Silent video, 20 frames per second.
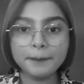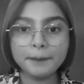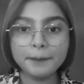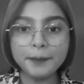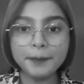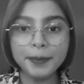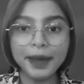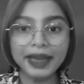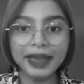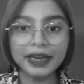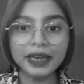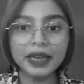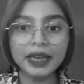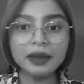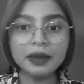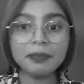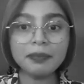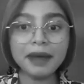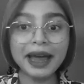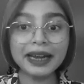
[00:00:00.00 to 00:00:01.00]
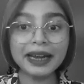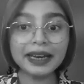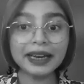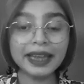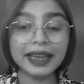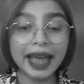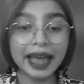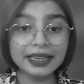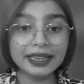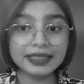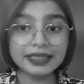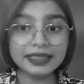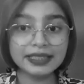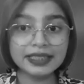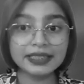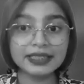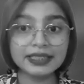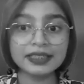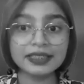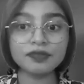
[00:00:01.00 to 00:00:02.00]
Many
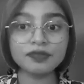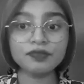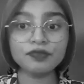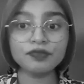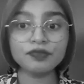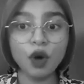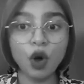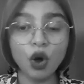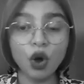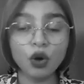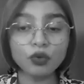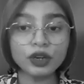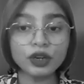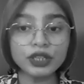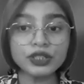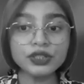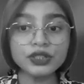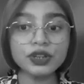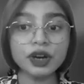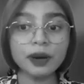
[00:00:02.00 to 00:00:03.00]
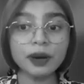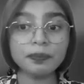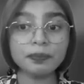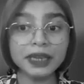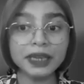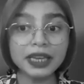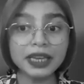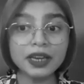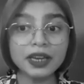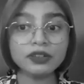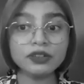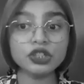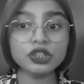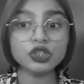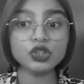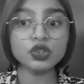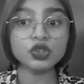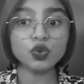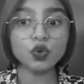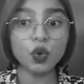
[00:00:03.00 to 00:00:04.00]
Madagascan forests are being
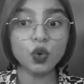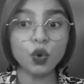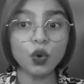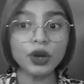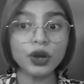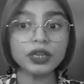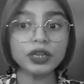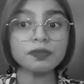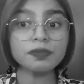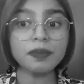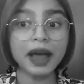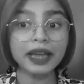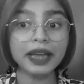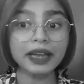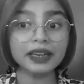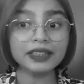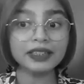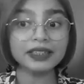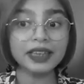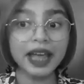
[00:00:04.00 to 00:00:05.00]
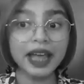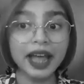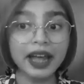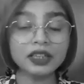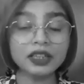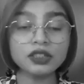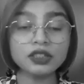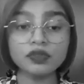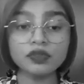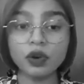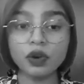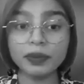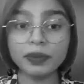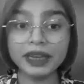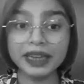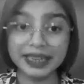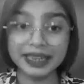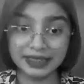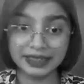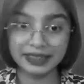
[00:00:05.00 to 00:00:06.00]
destroyed by attacks from
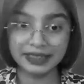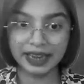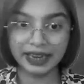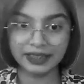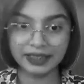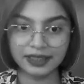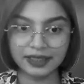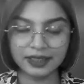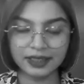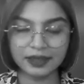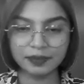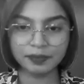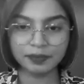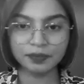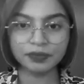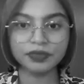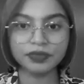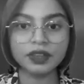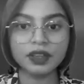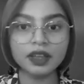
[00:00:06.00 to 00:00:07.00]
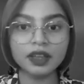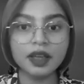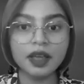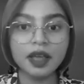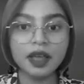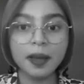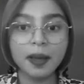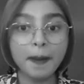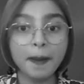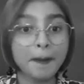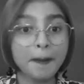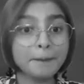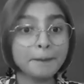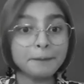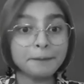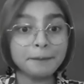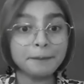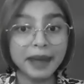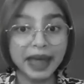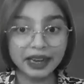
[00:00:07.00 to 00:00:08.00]
insects.
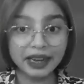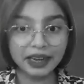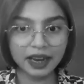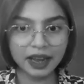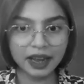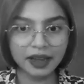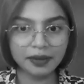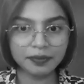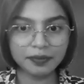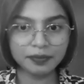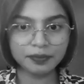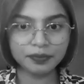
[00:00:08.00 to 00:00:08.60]
Many.